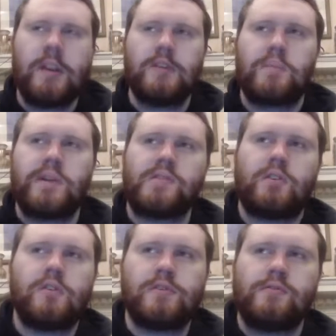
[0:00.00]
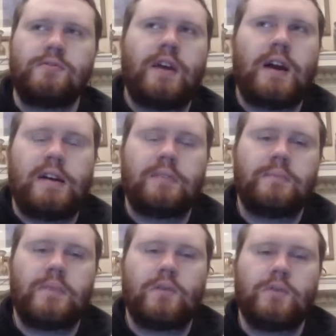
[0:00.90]
but it's also not,
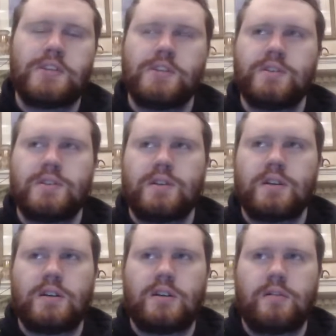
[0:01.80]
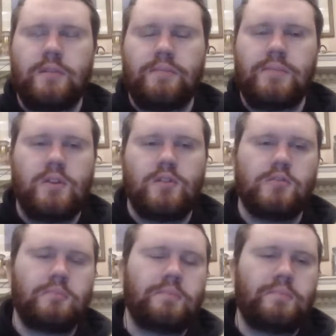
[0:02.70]
which is you know,